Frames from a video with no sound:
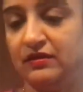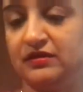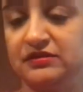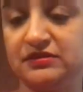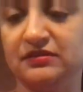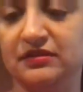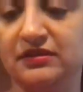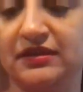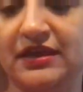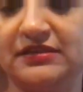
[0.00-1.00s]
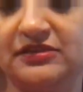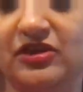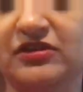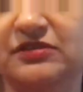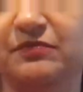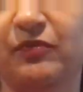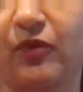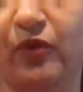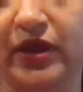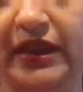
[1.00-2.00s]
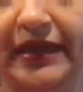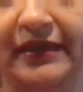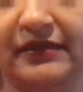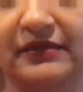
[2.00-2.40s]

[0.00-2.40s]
until it starts boiling.